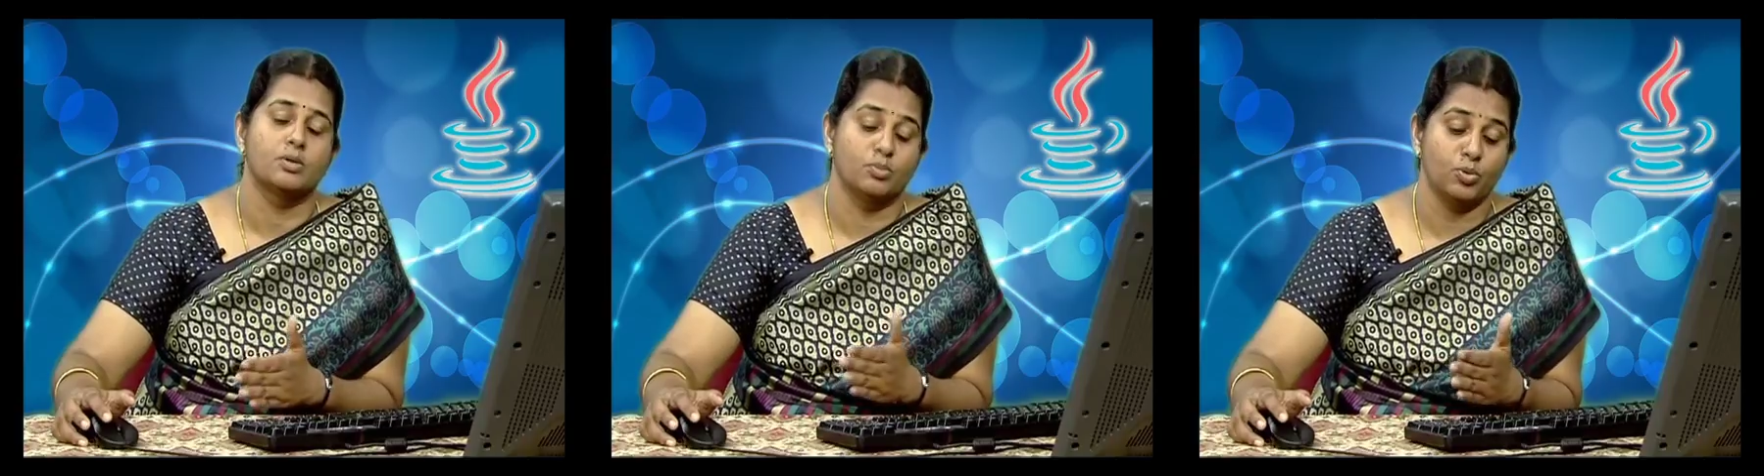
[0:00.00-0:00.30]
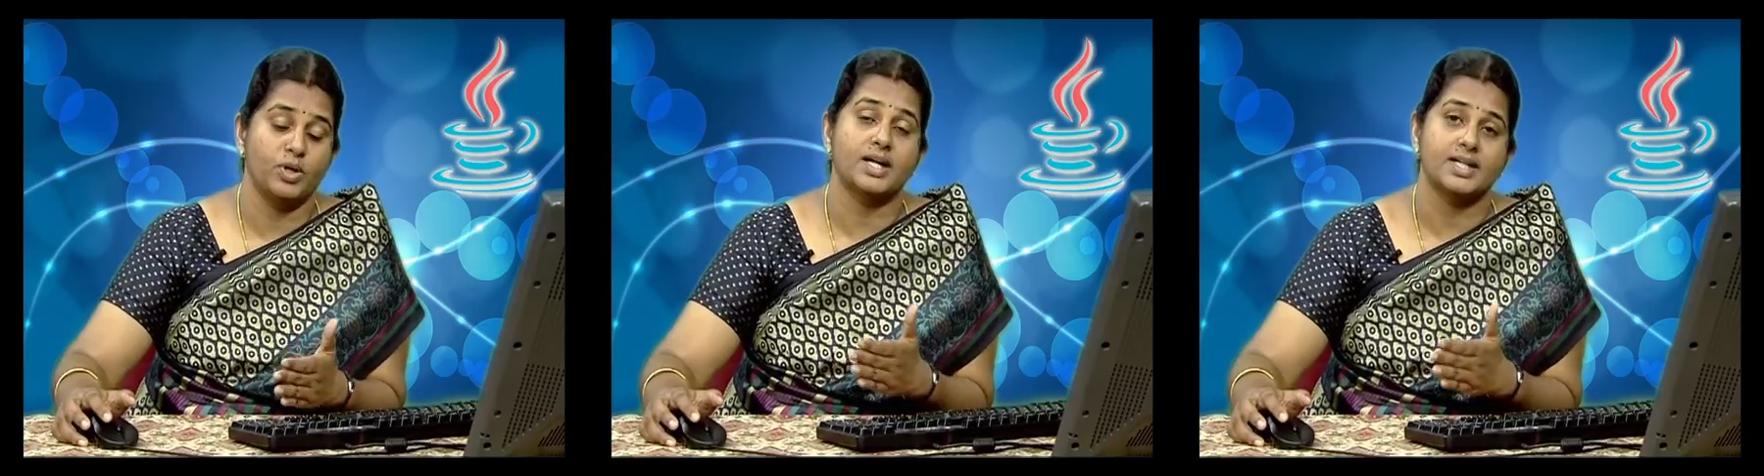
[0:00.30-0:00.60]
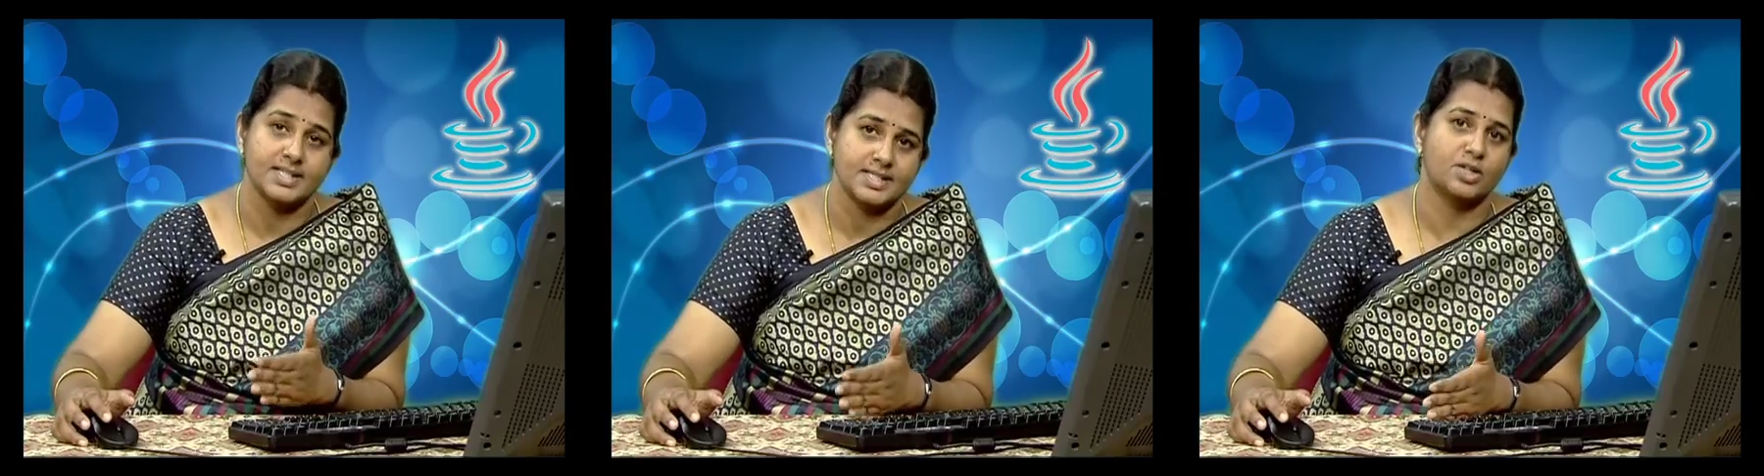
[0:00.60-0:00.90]
move your
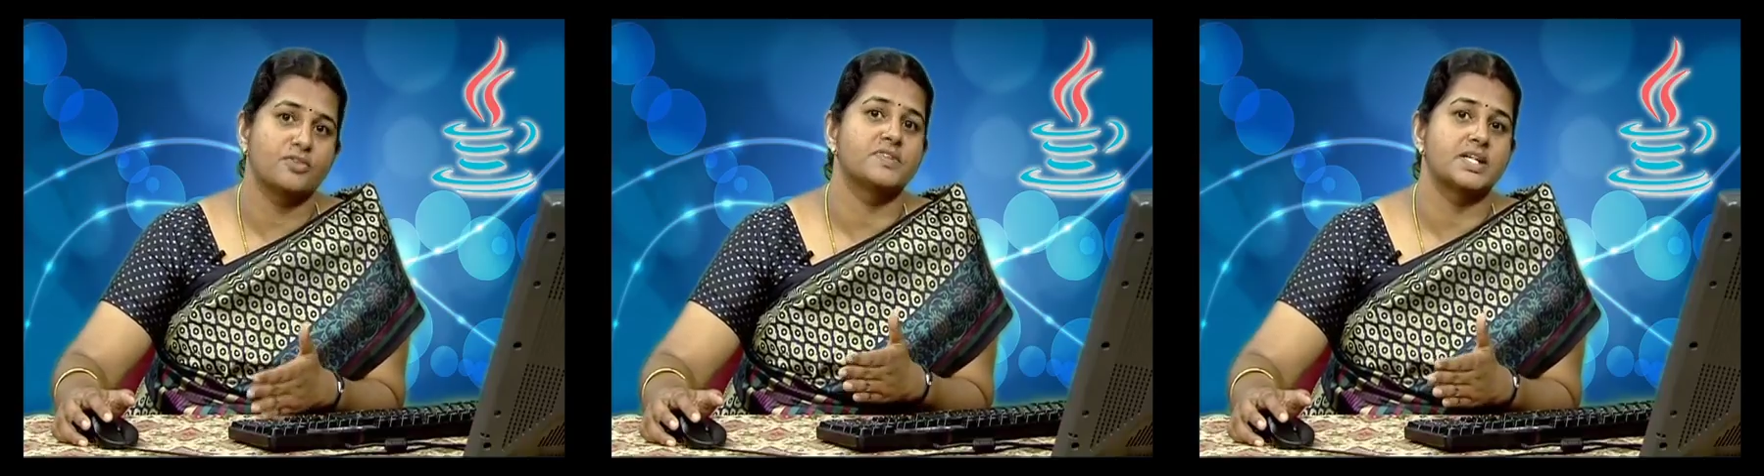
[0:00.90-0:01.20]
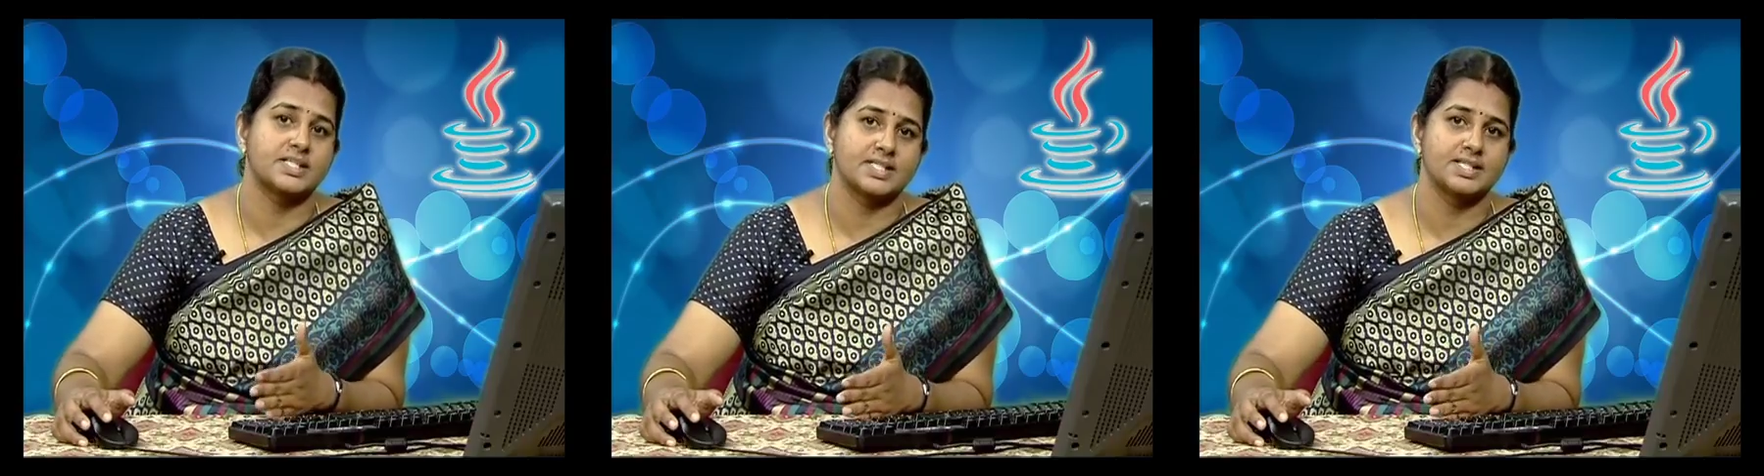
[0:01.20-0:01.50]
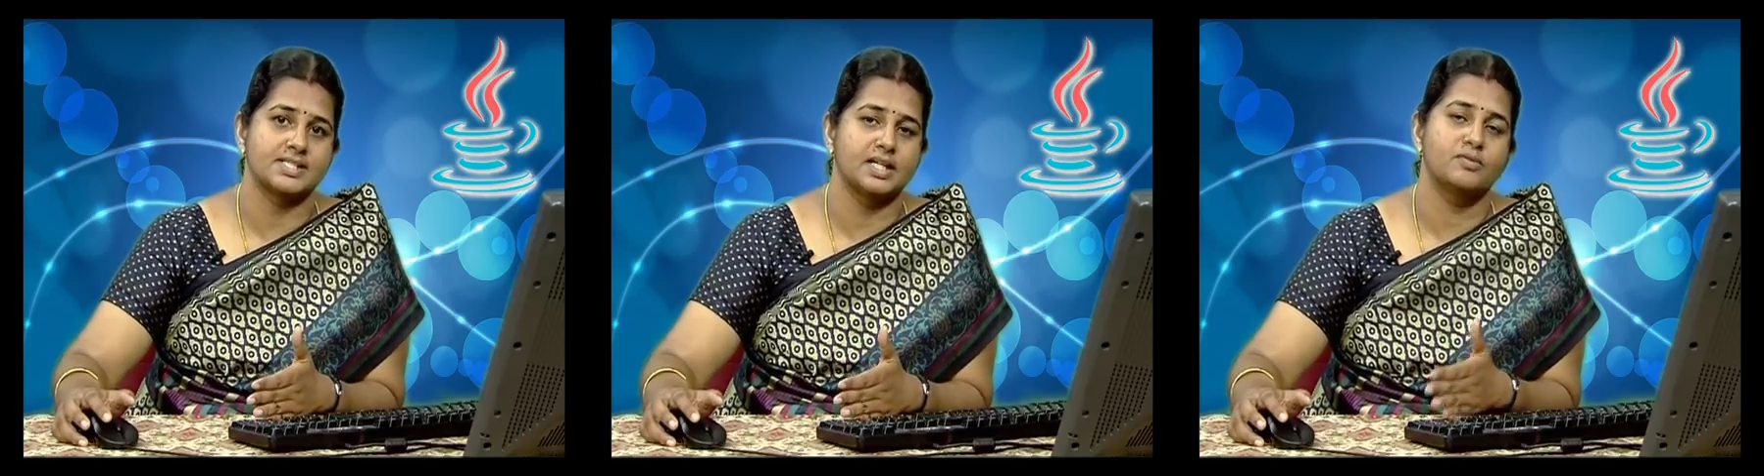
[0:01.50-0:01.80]
cursor of the
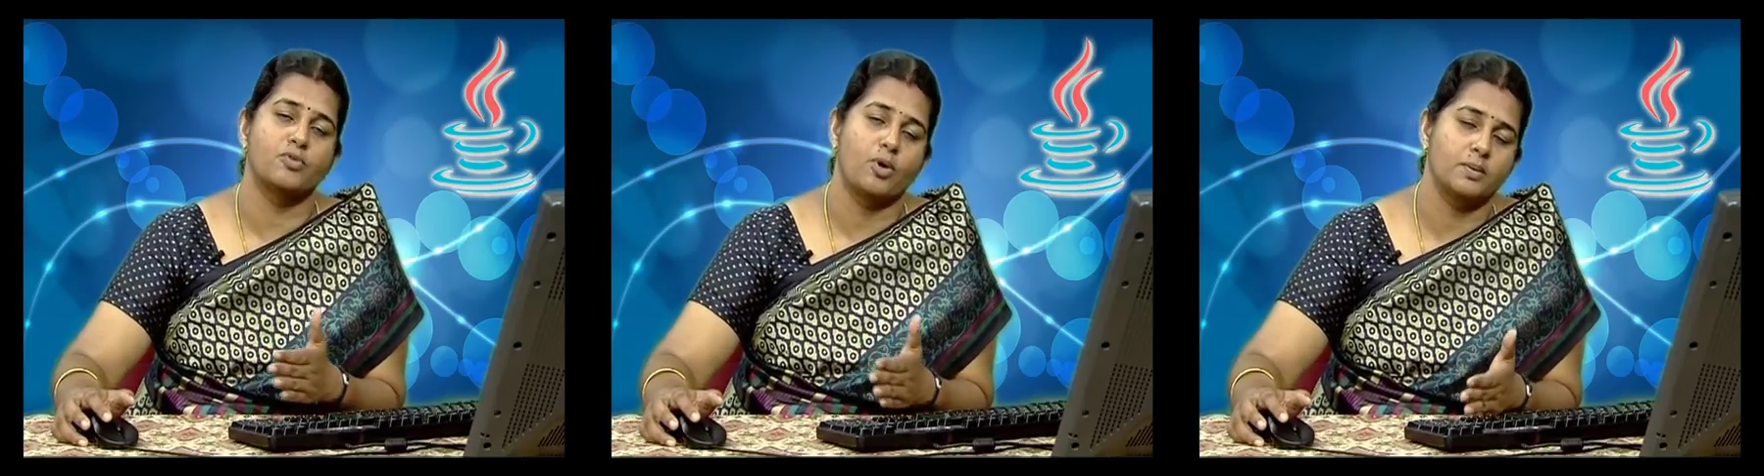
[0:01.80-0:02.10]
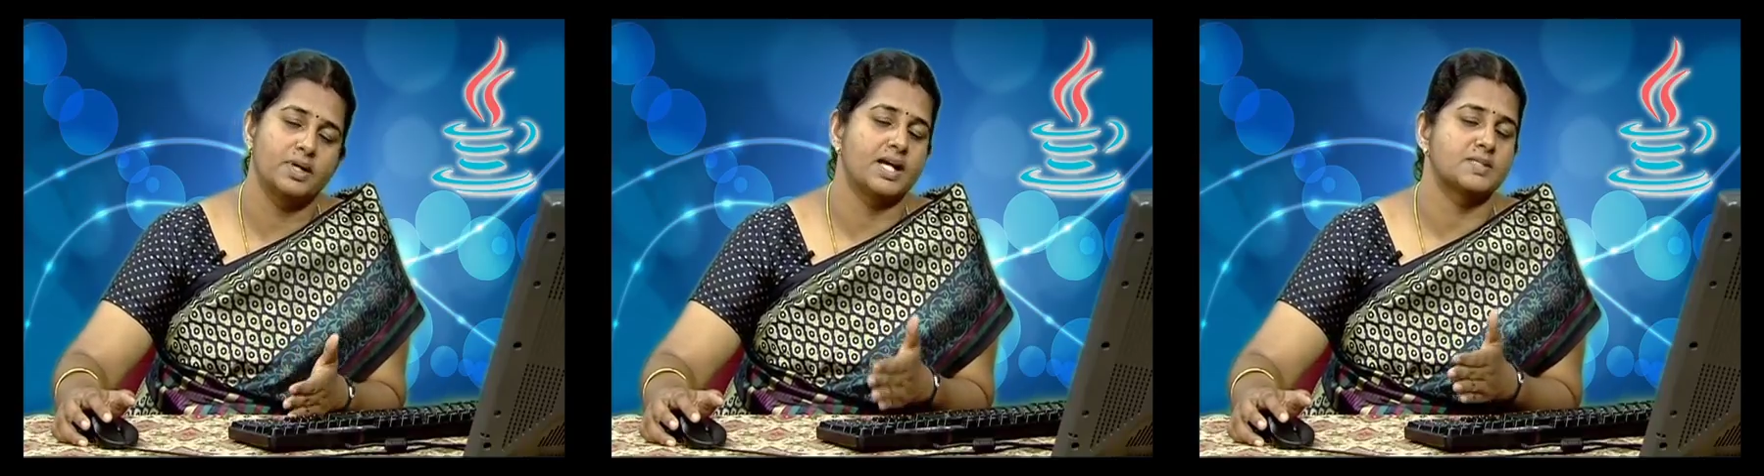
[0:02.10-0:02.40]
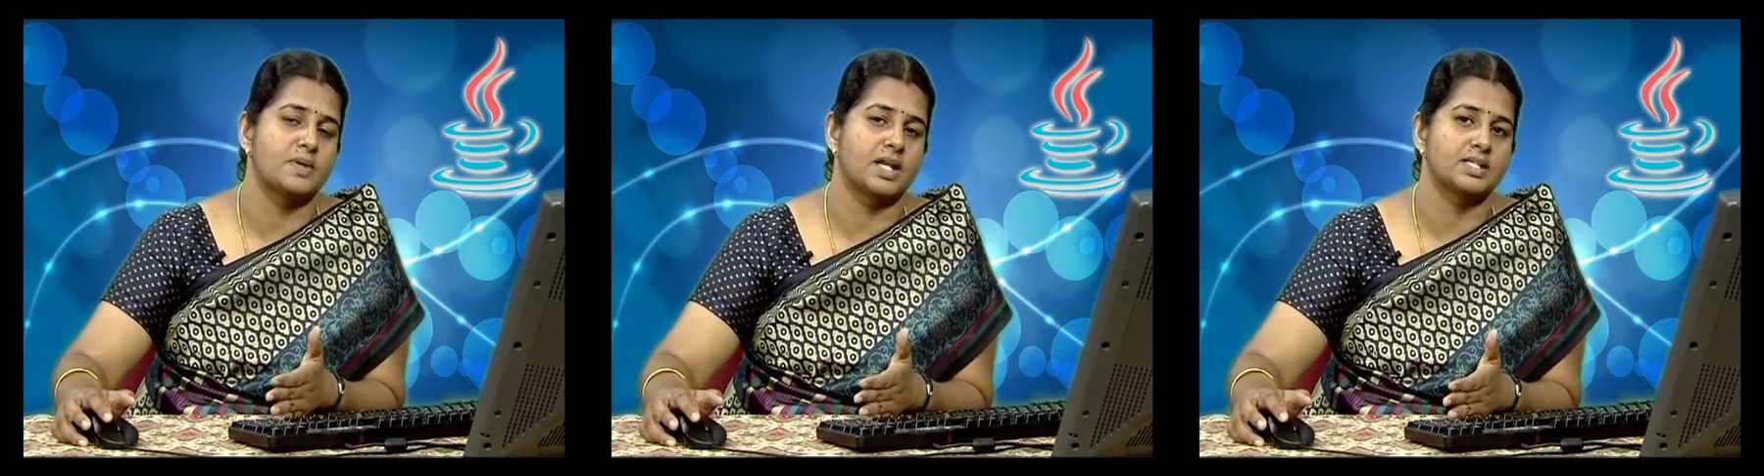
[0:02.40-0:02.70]
result set forward
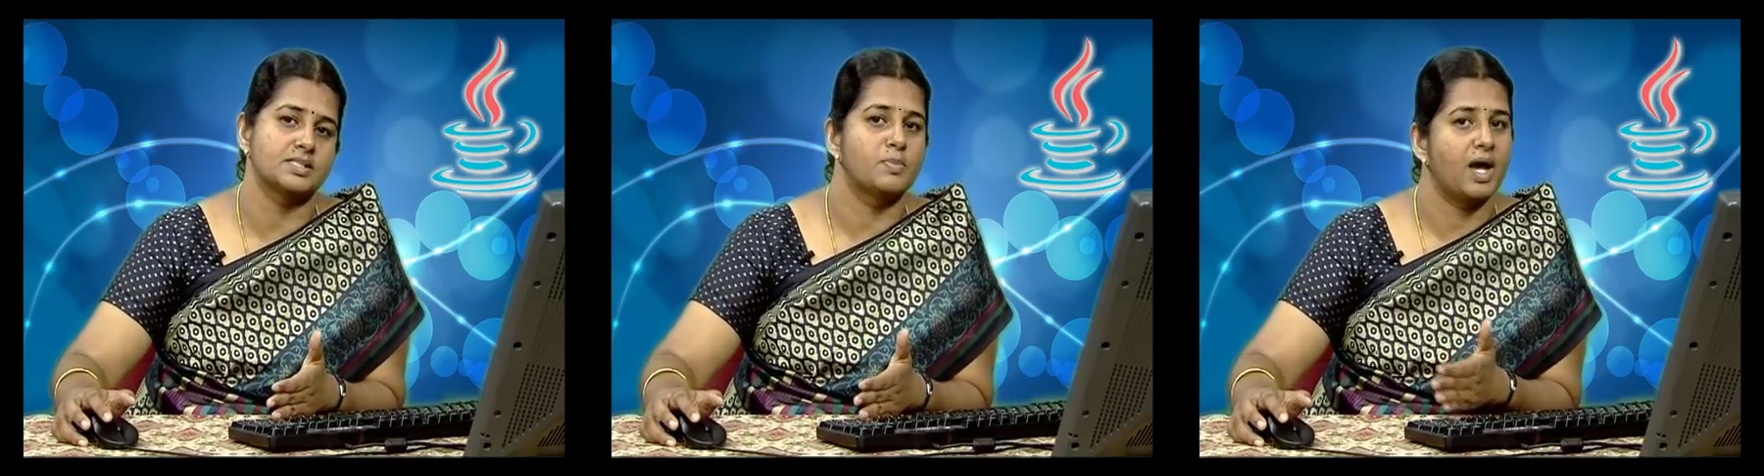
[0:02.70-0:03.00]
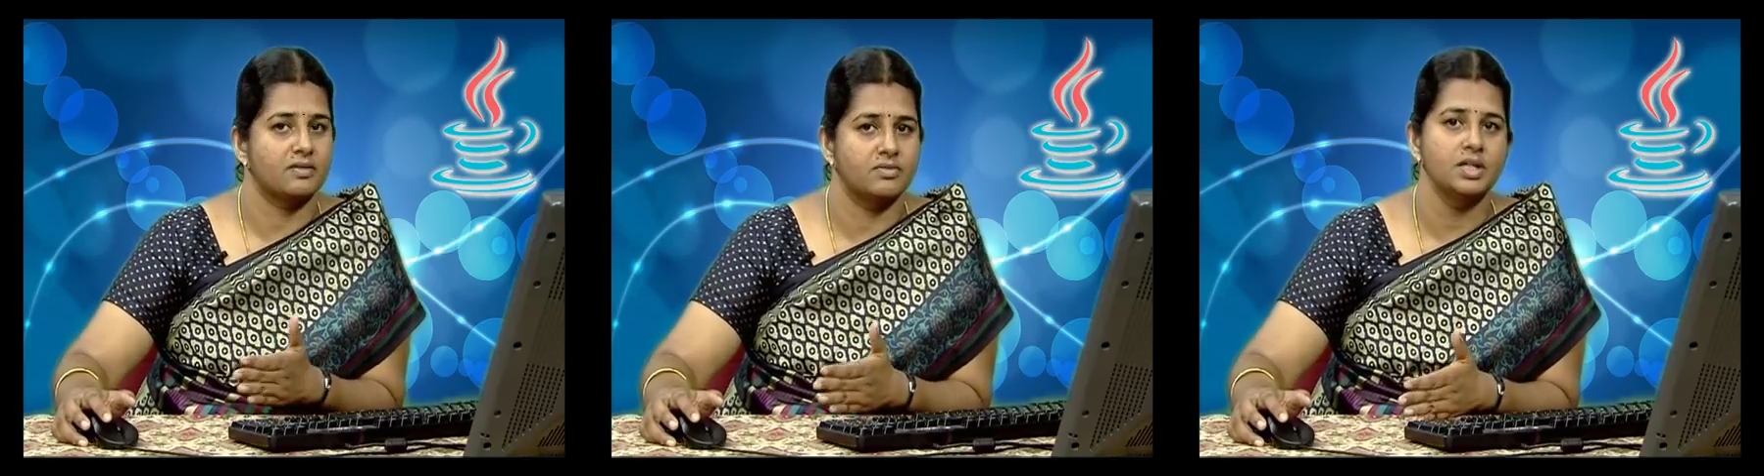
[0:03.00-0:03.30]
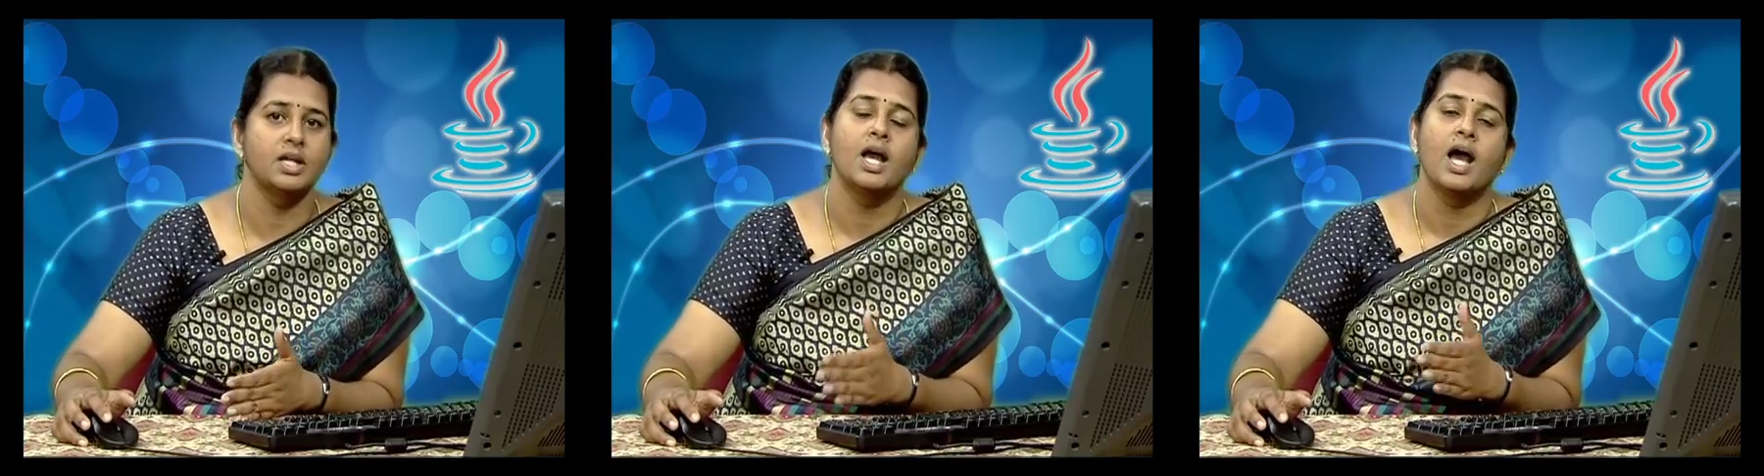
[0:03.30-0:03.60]
as well as backward